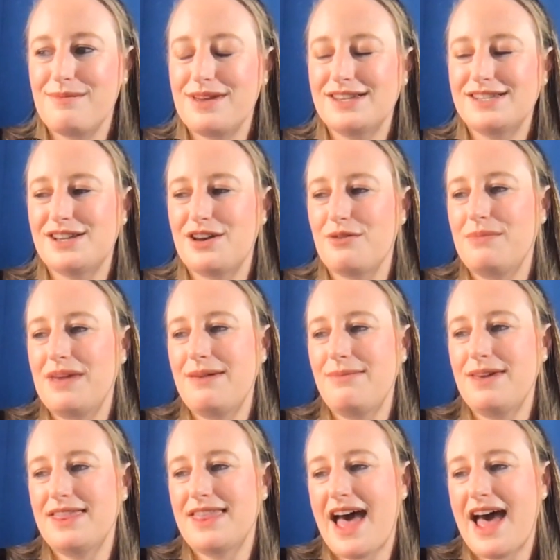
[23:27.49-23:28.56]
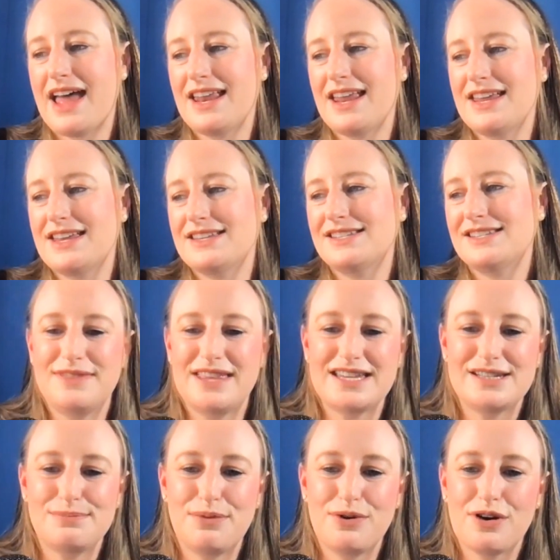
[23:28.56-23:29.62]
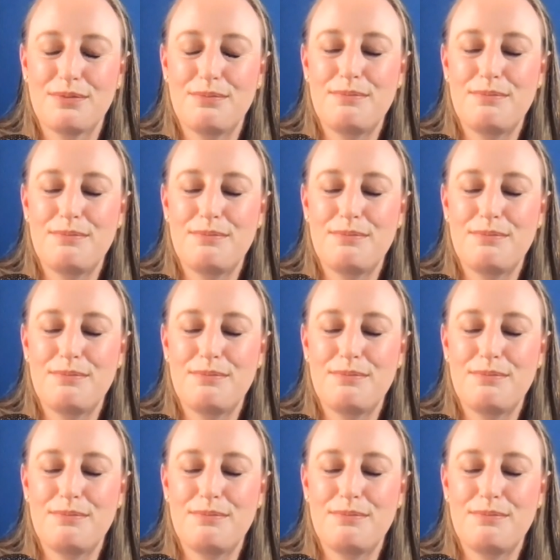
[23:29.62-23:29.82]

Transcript: So maybe this book